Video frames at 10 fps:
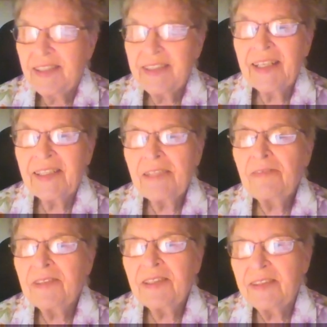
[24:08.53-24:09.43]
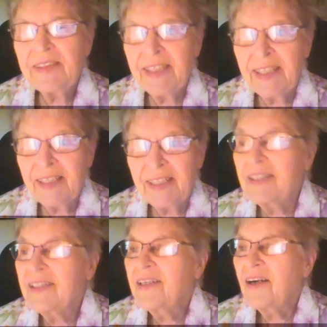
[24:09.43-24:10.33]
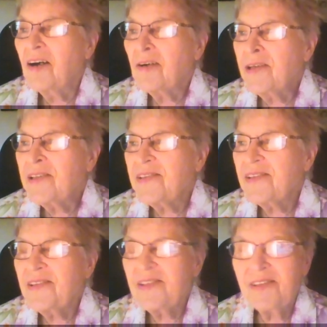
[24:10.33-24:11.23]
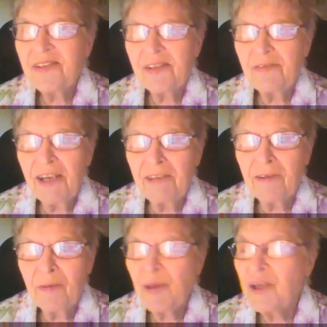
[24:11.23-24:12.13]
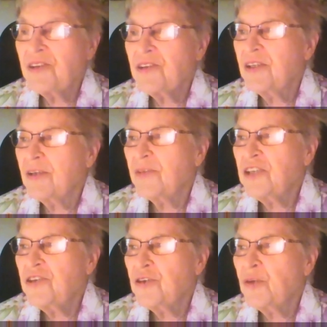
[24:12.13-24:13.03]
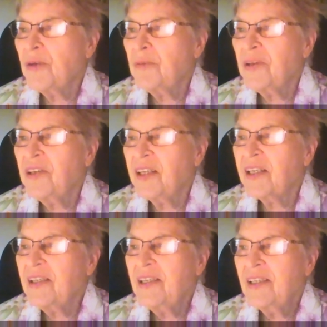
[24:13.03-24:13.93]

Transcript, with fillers: Yet even today, our insistence of affirmation of each human being